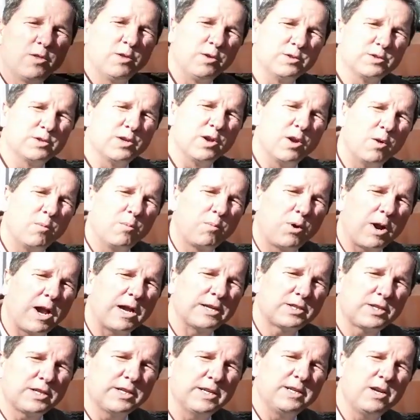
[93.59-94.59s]
There's no
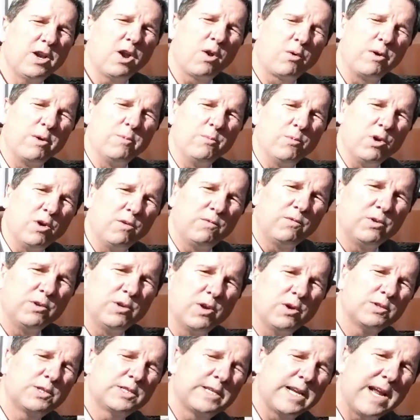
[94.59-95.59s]
brushing, no removal,
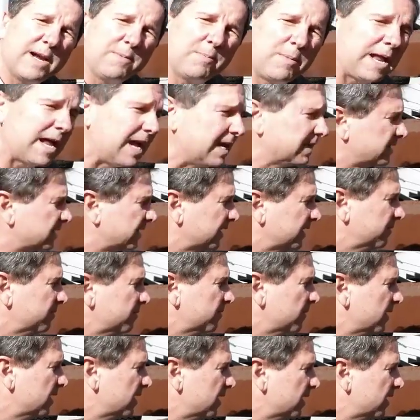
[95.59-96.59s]
no sandblasting.
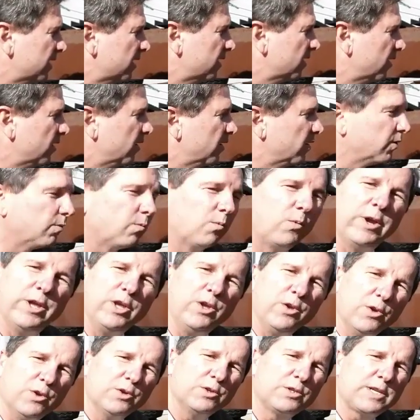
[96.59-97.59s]
We
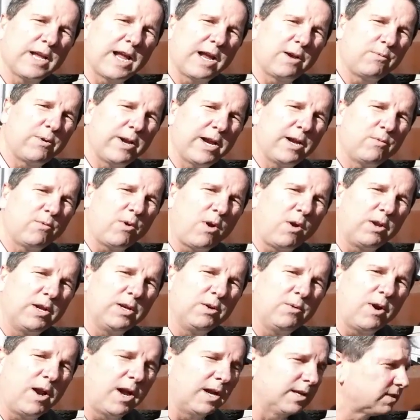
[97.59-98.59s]
use that red
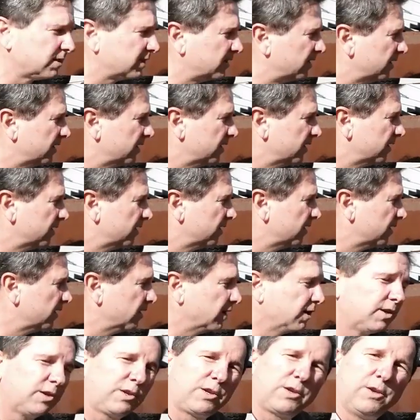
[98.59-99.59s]
rolling rust
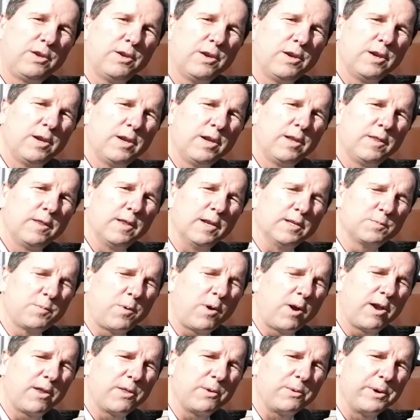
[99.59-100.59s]
as
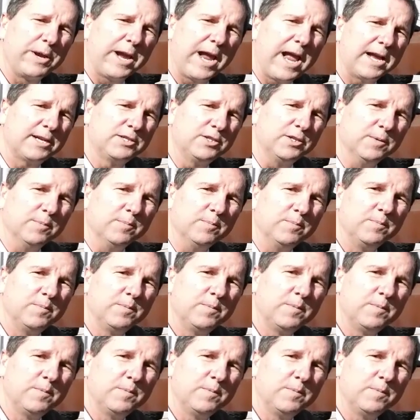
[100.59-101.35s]
part of the reaction.